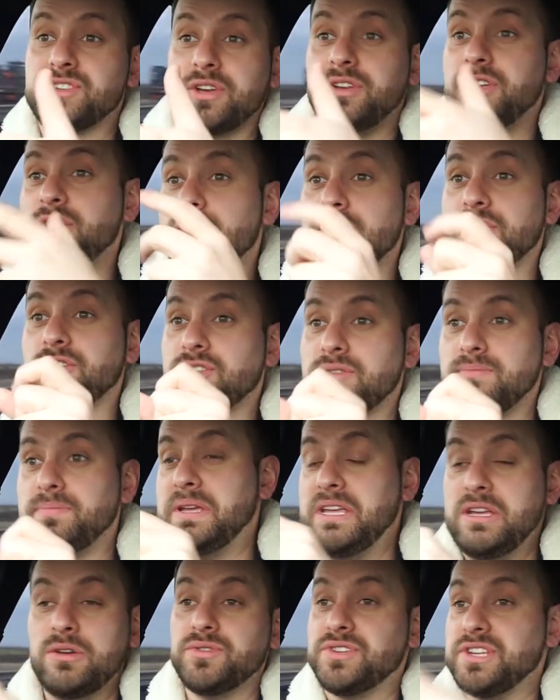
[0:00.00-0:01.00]
So you could
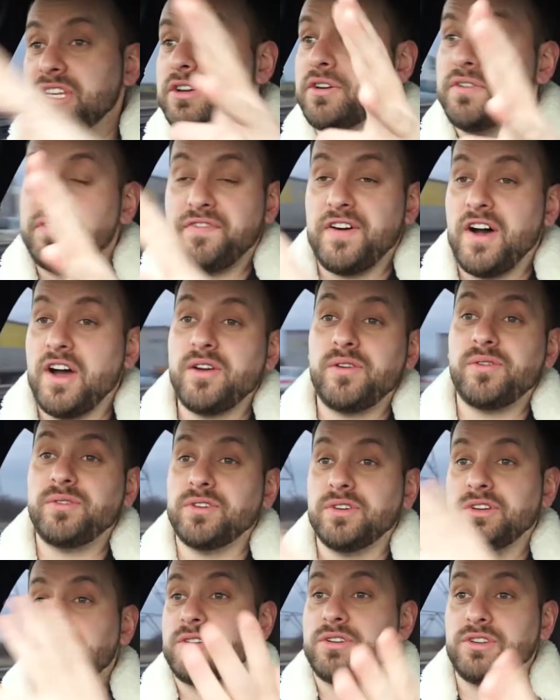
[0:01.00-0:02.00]
be using your
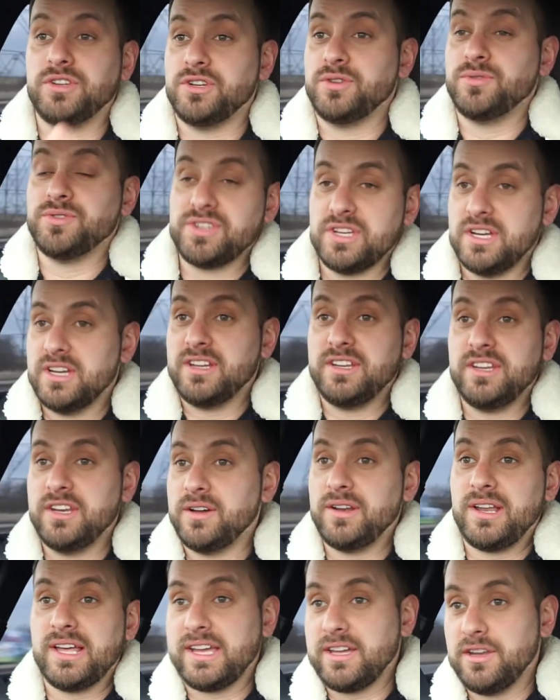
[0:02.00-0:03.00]
phone, or you could use a, you
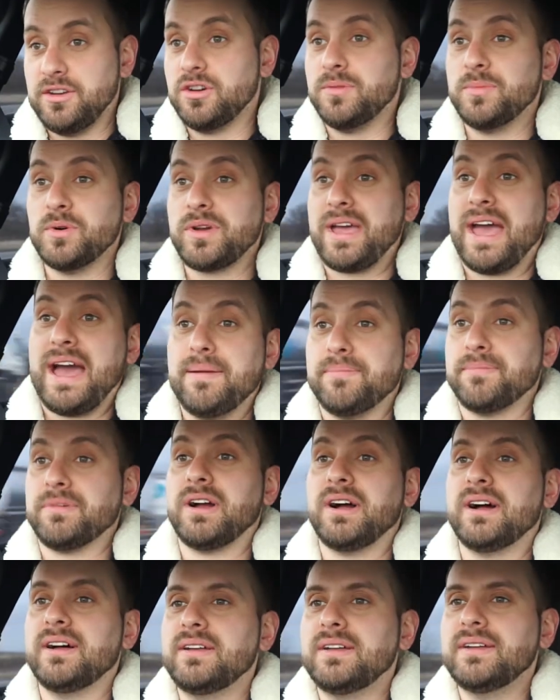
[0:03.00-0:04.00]
know, like a normal
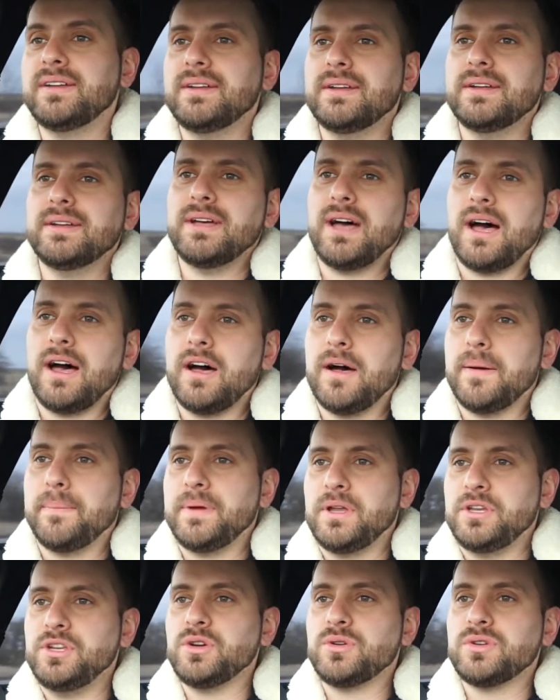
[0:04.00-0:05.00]
camera,
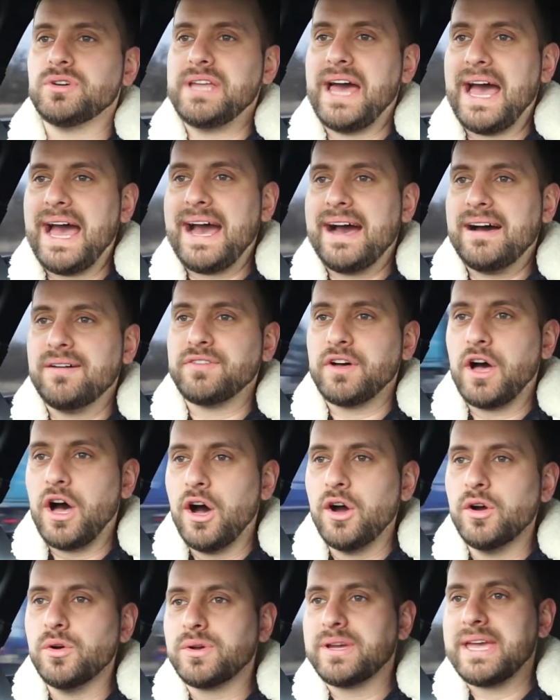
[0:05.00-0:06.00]
and you could have
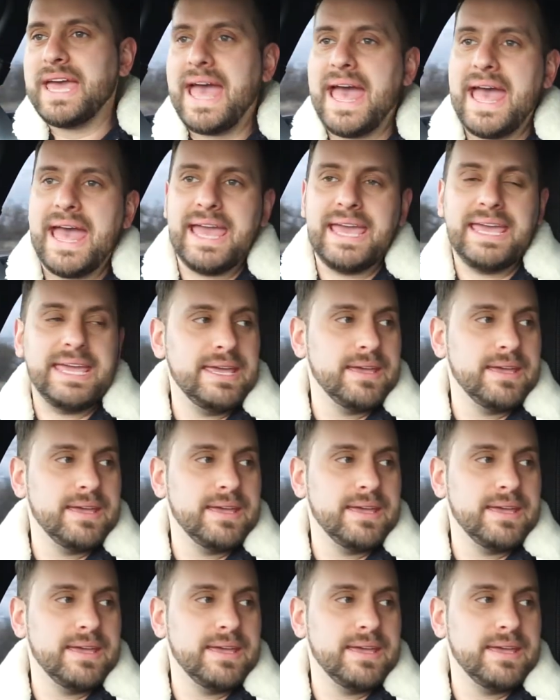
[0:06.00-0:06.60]
okay